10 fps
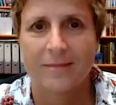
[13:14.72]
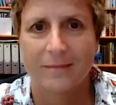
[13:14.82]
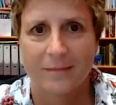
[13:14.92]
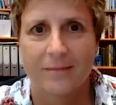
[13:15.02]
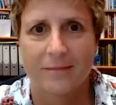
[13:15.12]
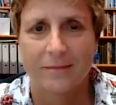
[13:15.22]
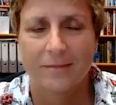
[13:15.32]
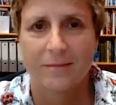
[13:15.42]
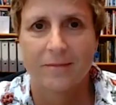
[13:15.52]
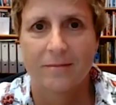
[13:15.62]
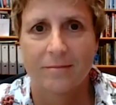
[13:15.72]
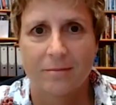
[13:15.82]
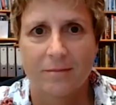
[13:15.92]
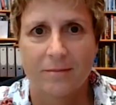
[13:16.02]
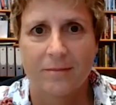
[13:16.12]

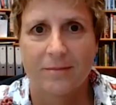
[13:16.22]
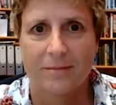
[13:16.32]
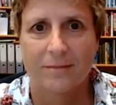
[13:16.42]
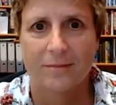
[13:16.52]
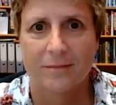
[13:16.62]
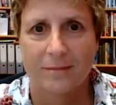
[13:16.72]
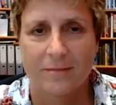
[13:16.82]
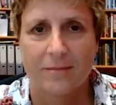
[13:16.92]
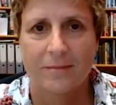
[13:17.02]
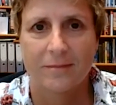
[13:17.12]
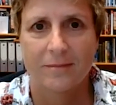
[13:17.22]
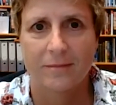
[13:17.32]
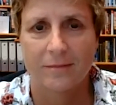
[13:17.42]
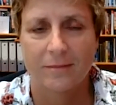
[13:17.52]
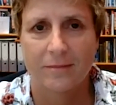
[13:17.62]

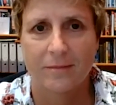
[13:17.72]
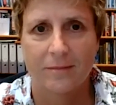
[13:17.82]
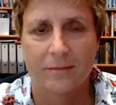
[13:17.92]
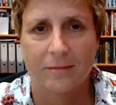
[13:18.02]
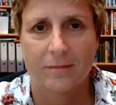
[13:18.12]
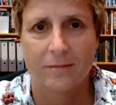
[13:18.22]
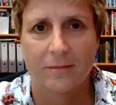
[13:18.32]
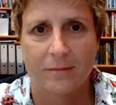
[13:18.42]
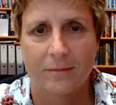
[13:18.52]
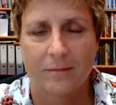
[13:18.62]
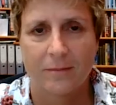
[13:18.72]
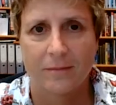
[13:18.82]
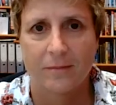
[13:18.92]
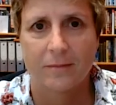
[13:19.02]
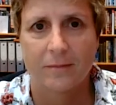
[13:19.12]

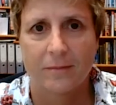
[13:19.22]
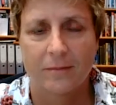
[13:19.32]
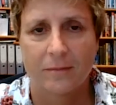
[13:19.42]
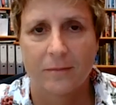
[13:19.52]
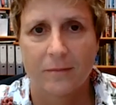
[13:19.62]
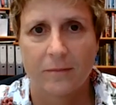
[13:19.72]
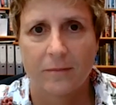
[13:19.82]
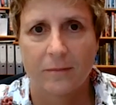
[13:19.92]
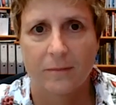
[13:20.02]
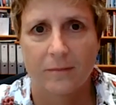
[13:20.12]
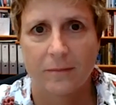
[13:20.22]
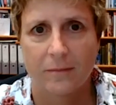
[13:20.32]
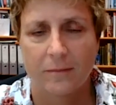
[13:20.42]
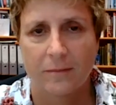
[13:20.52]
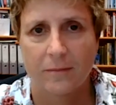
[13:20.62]

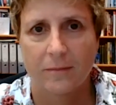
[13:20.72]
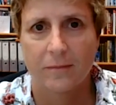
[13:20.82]
No words are spoken by the person on screen.